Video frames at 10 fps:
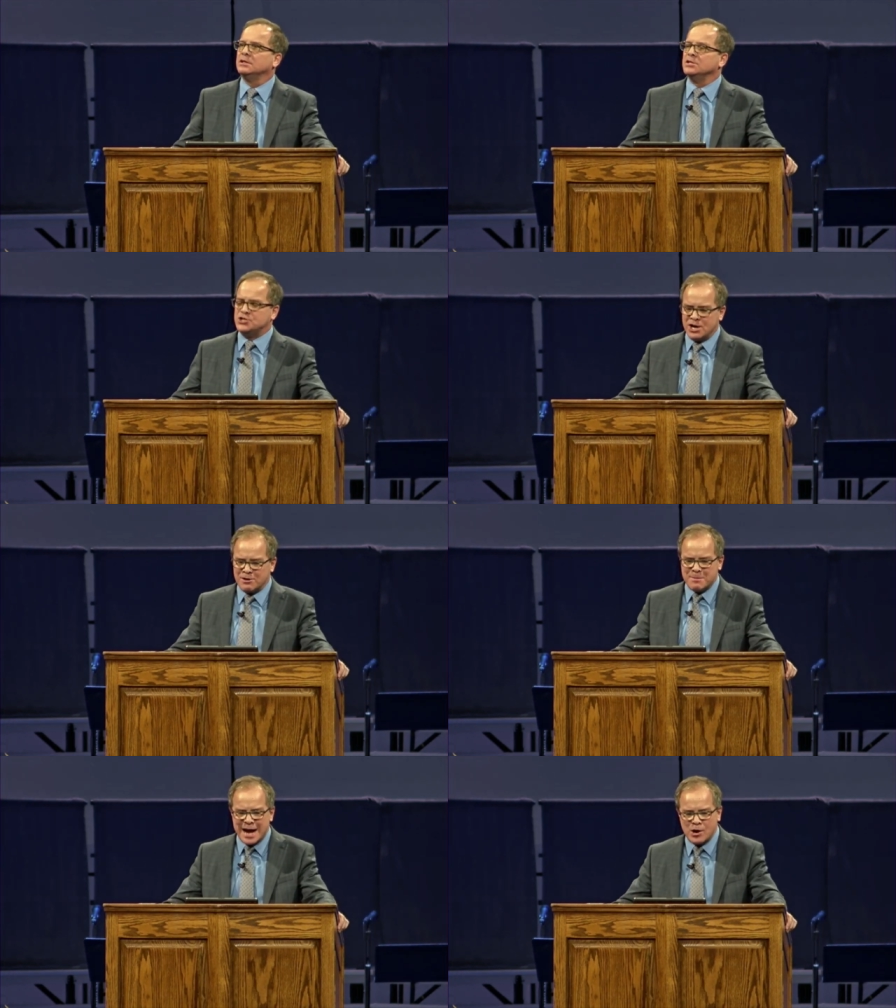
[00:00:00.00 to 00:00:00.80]

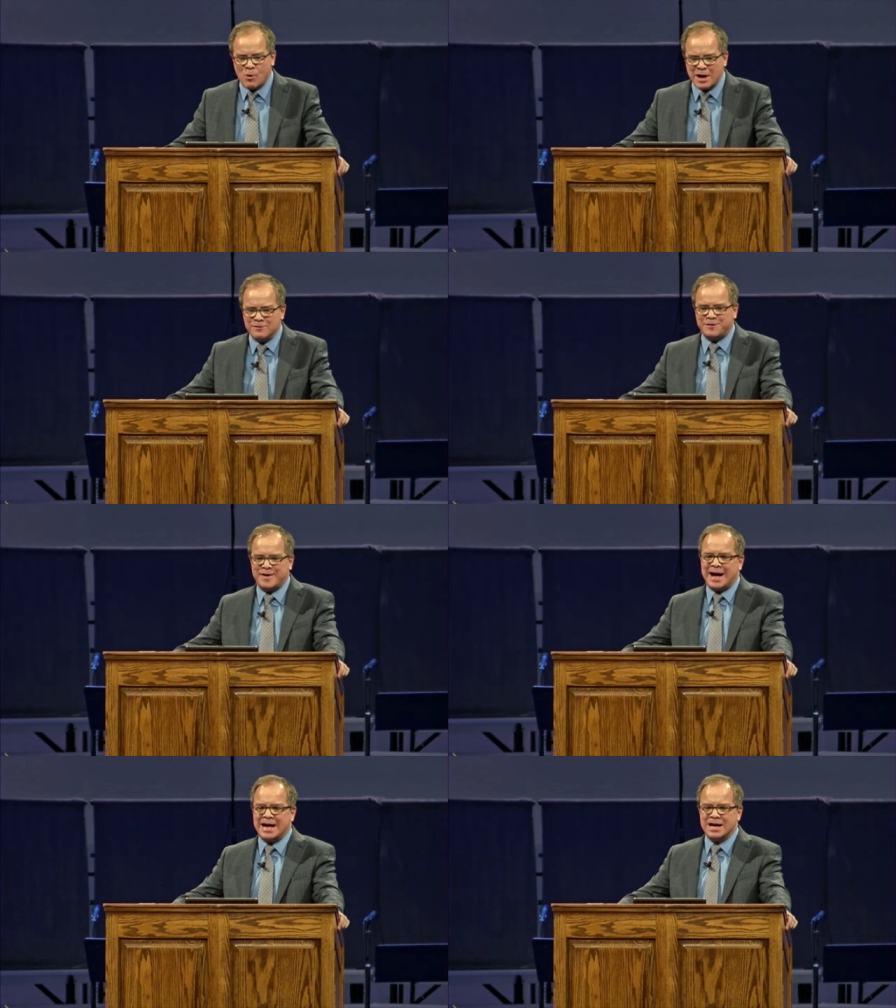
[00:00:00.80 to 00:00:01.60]
Jeremiah 1
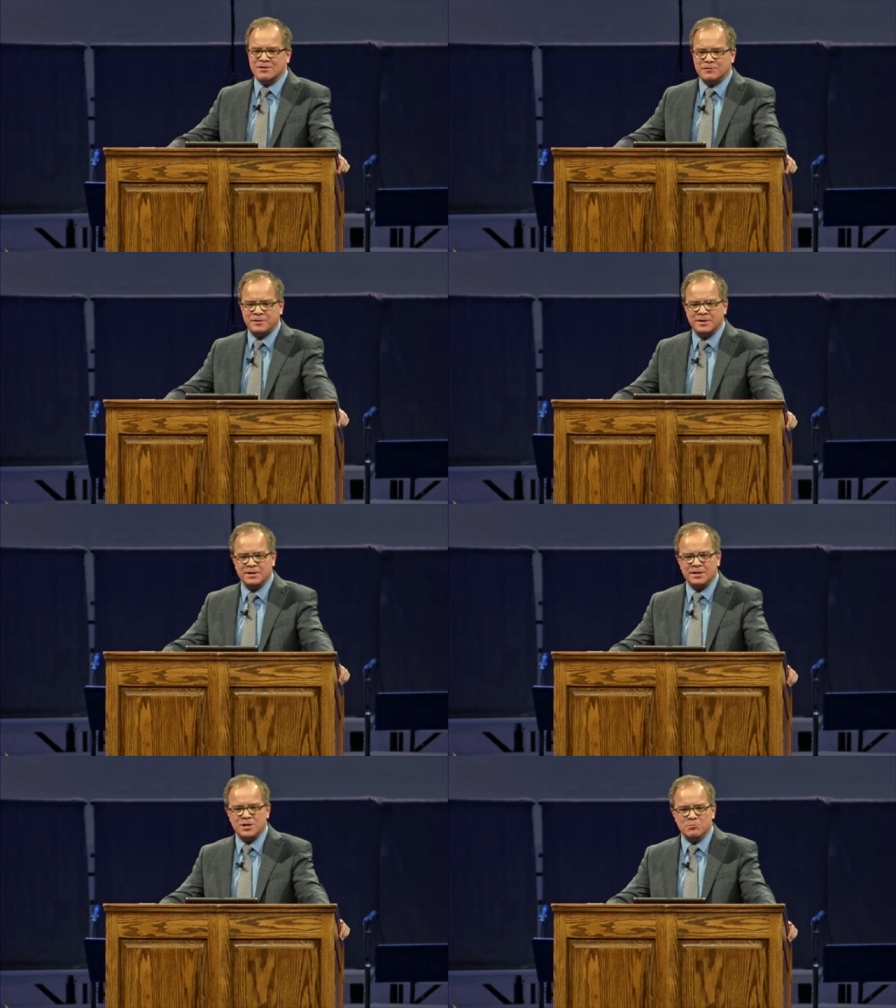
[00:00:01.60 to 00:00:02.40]
5,
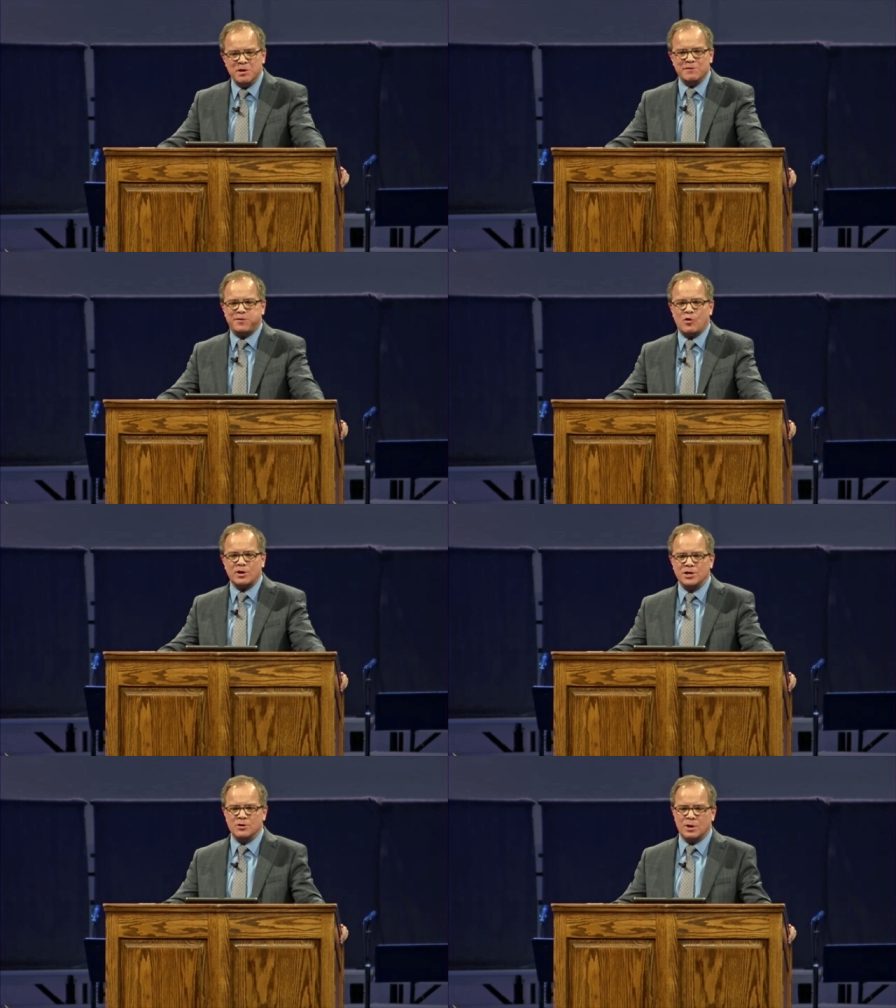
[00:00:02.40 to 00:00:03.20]
before
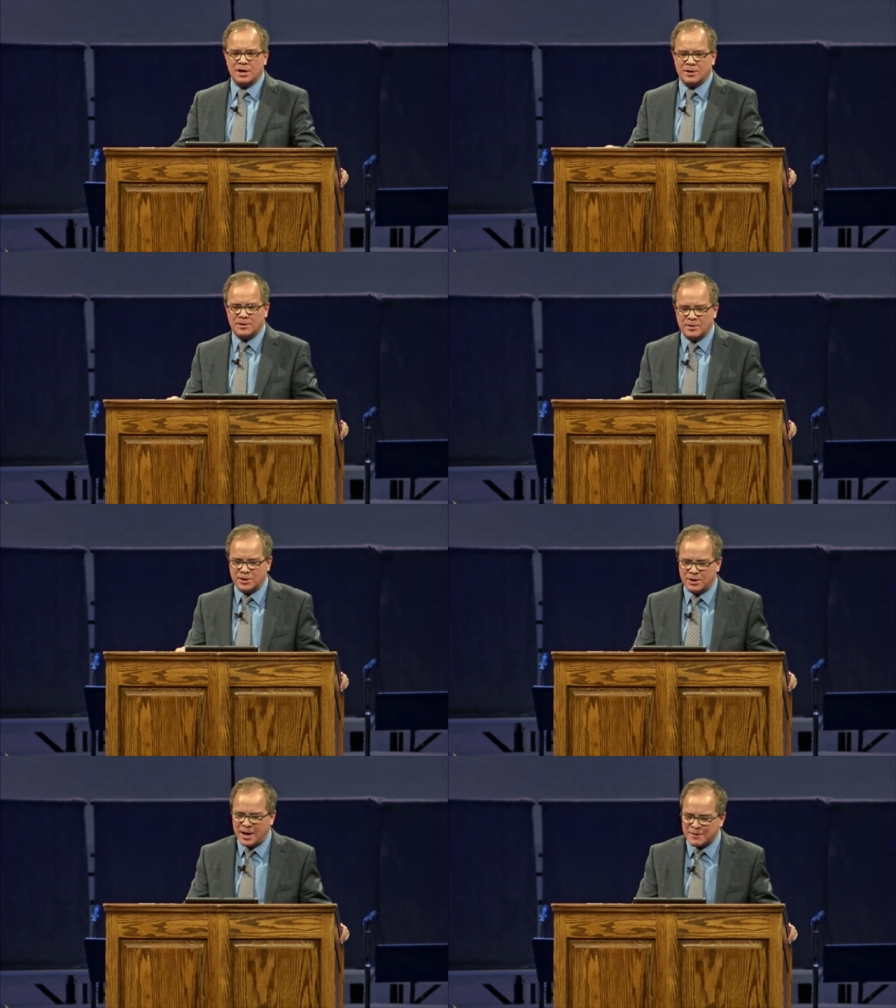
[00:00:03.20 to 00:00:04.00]
you, uh,
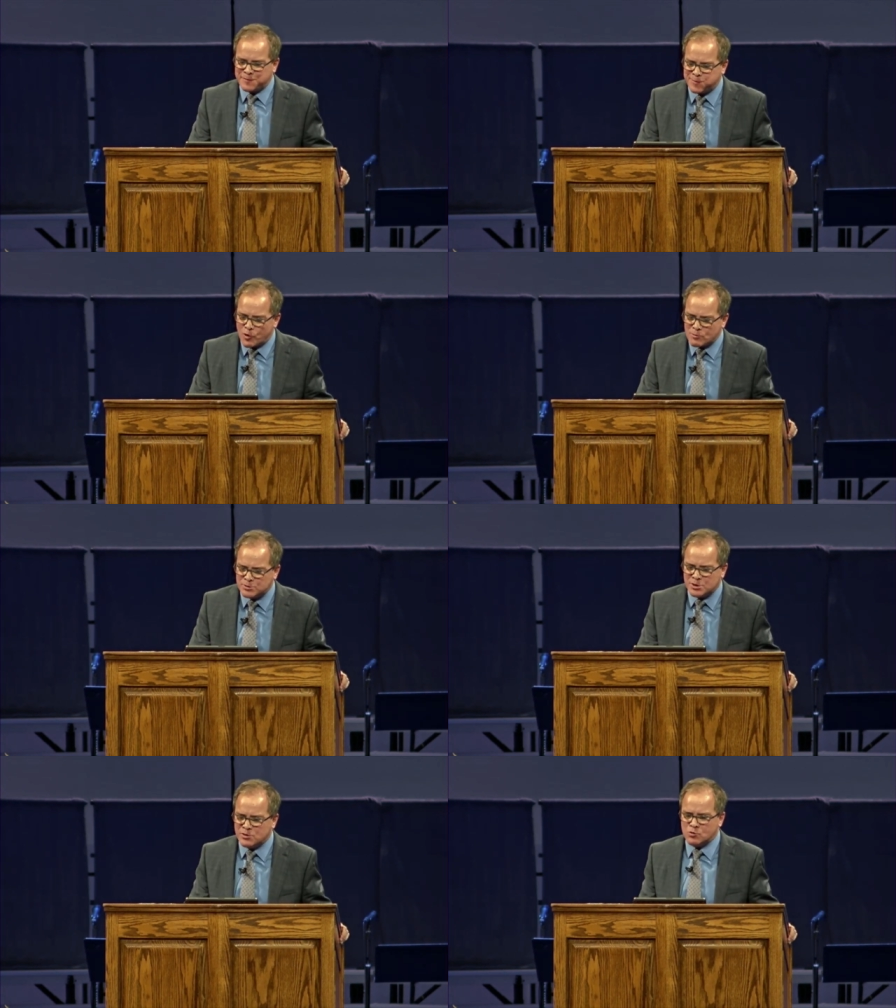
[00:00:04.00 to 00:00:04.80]
I
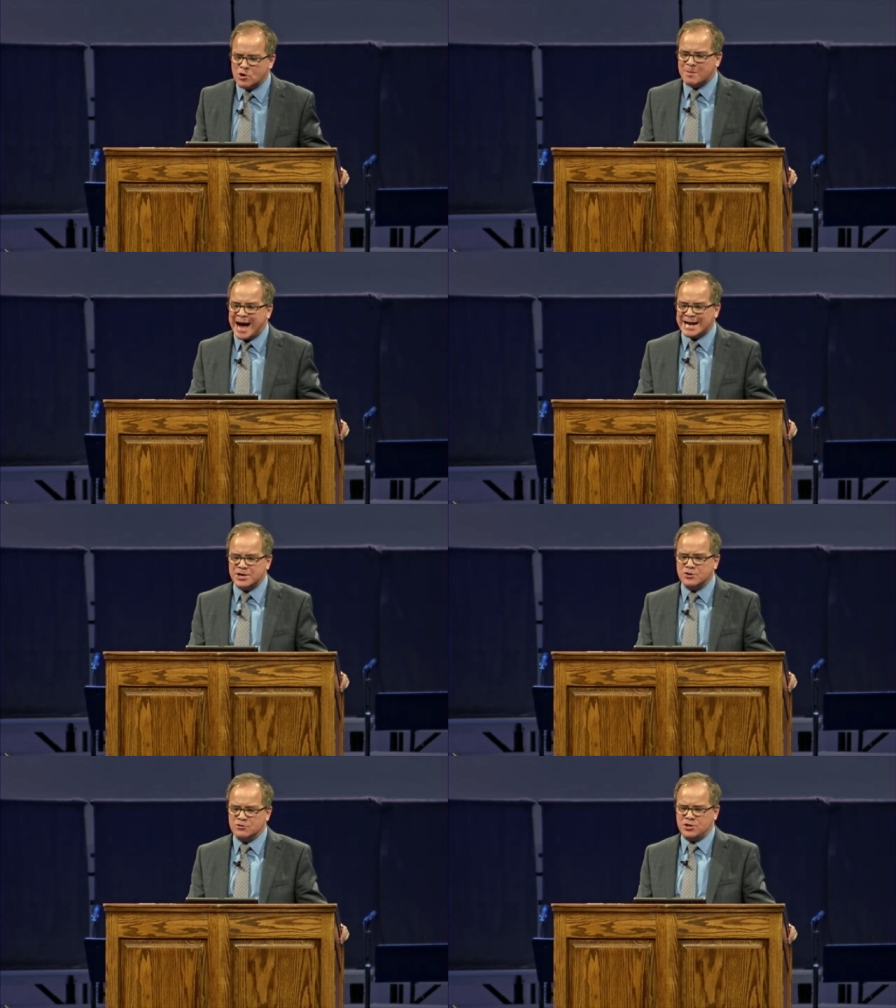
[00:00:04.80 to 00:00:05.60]
formed you in the womb, I
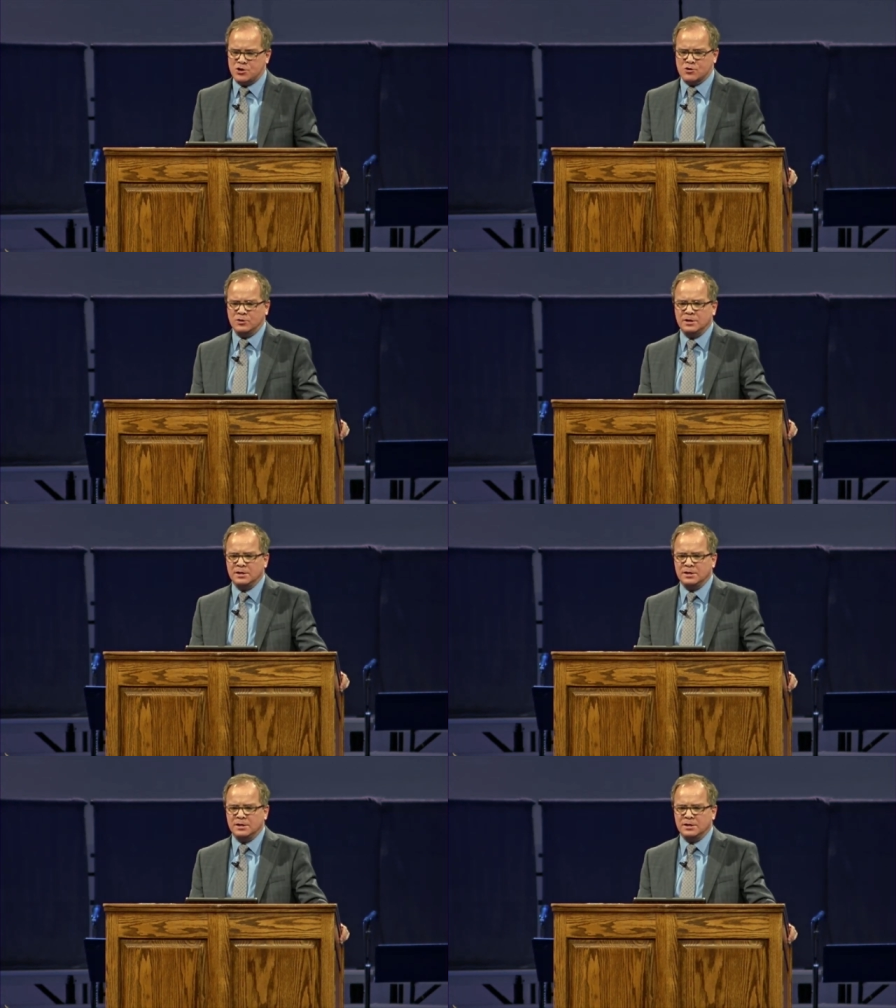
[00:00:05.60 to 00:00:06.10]
knew you.